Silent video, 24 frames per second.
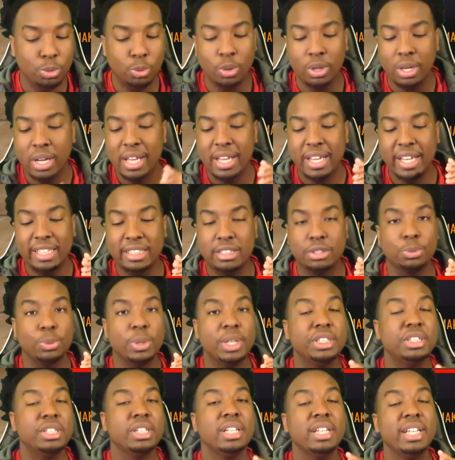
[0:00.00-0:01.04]
Well, he's
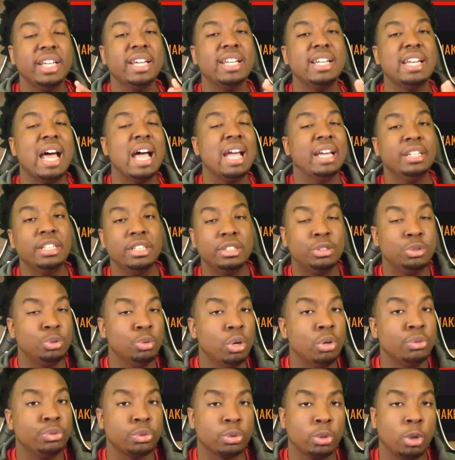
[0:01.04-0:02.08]
originally a 92
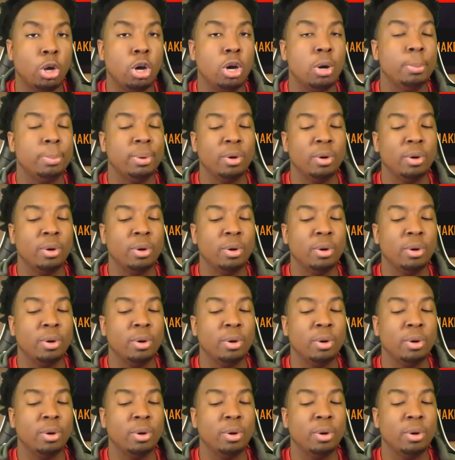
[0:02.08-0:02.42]
overall,